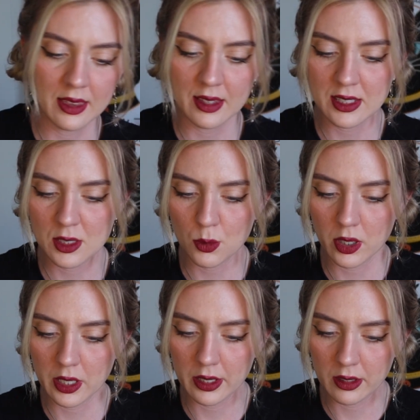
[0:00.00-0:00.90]
This
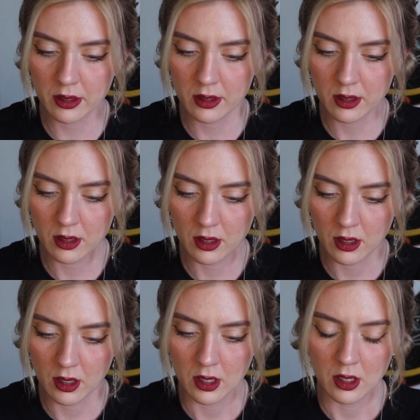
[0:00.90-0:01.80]
one
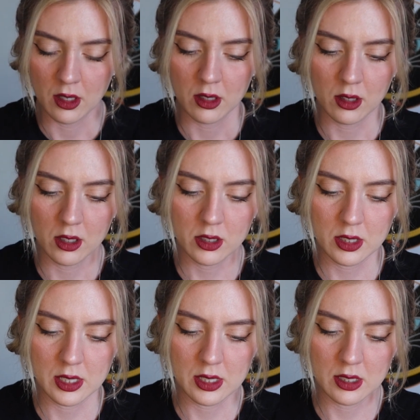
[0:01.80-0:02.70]

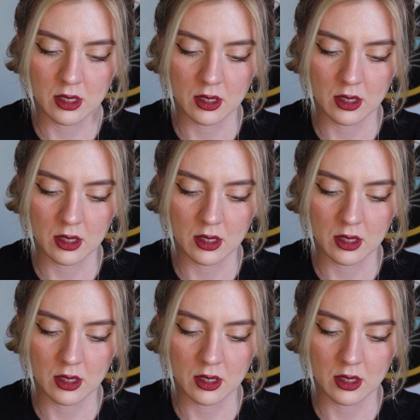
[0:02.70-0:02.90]
looks